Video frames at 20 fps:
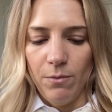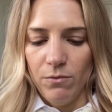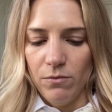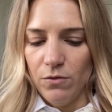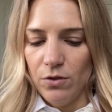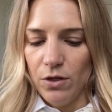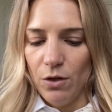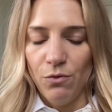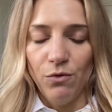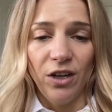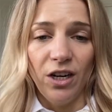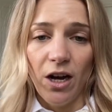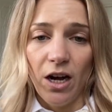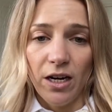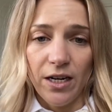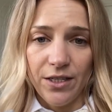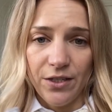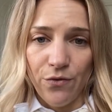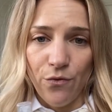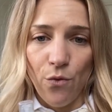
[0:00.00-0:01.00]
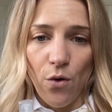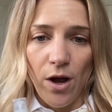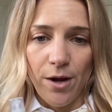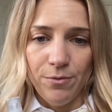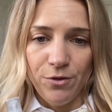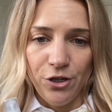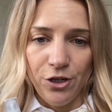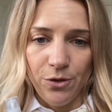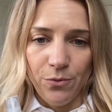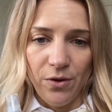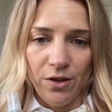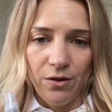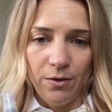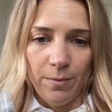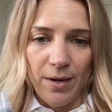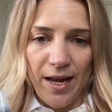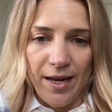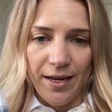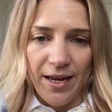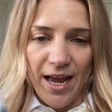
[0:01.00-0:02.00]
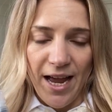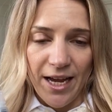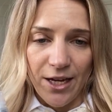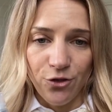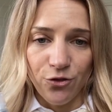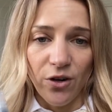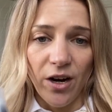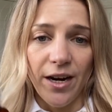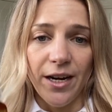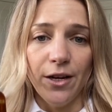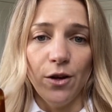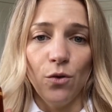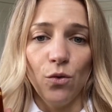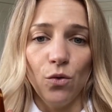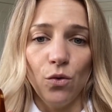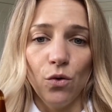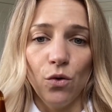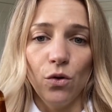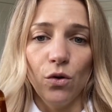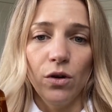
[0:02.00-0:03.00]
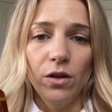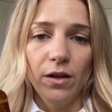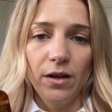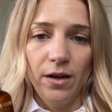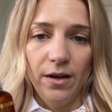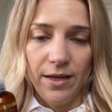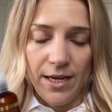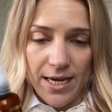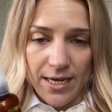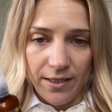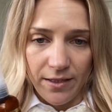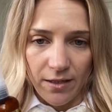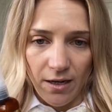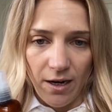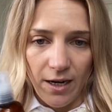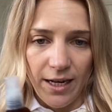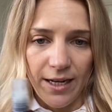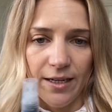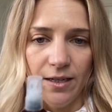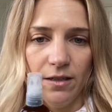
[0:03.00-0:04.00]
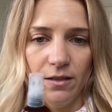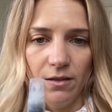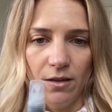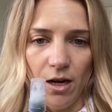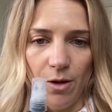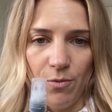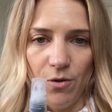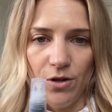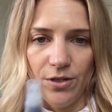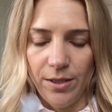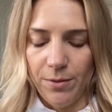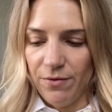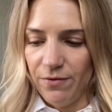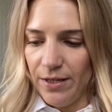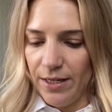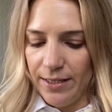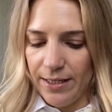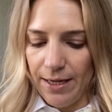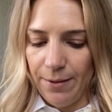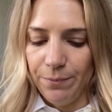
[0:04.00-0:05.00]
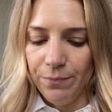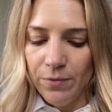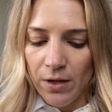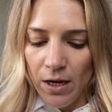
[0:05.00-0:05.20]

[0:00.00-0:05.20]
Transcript: So regardless of what I'm doing, whether I'm letting it air dry or heat styling, I put some of this in.